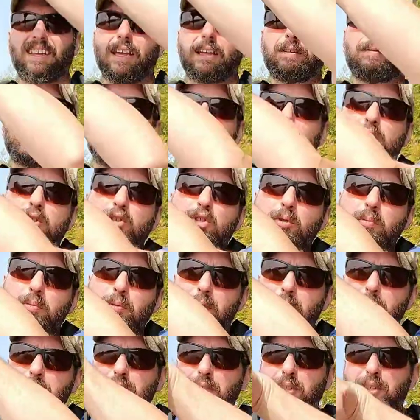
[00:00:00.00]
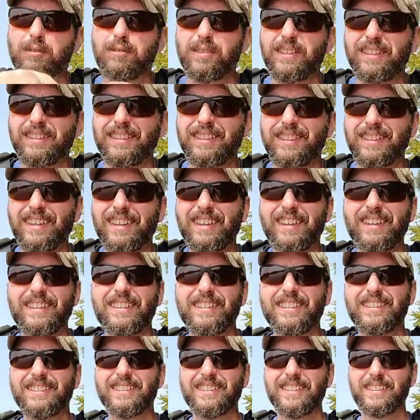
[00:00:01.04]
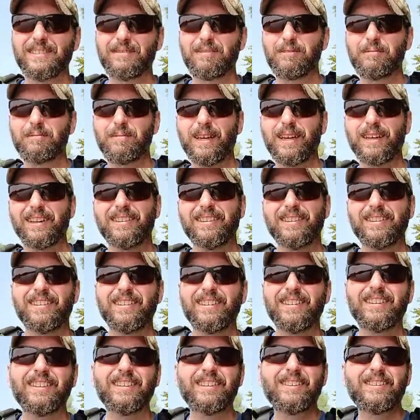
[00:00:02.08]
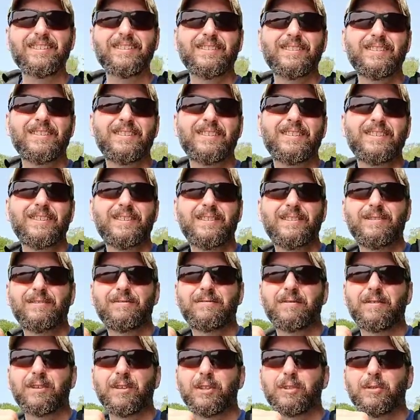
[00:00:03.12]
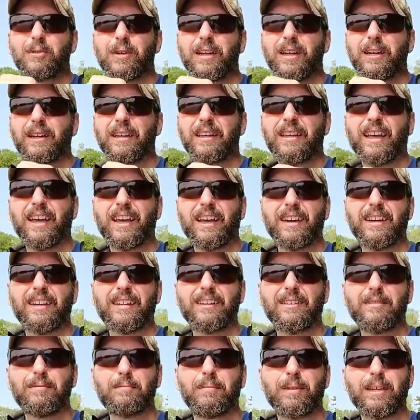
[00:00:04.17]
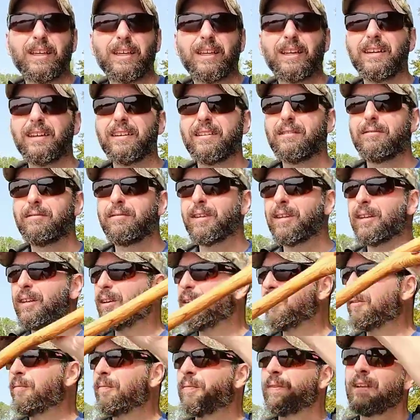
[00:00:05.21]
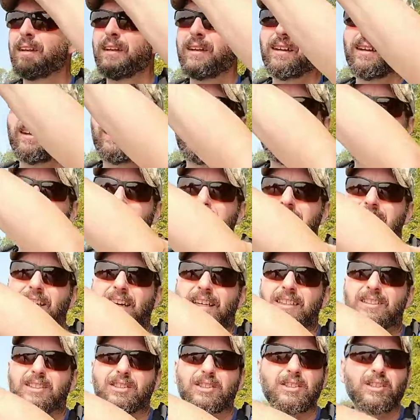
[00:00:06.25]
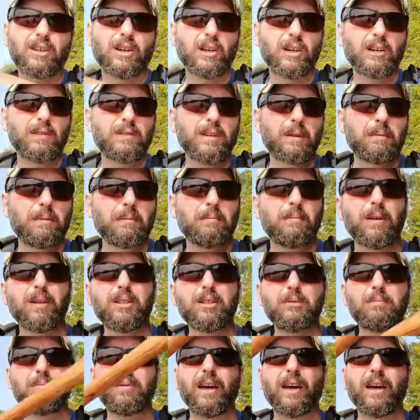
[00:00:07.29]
and for the super observant uh, this is a different battle than the first one I had in the beginning of the video I just carved up a bunch of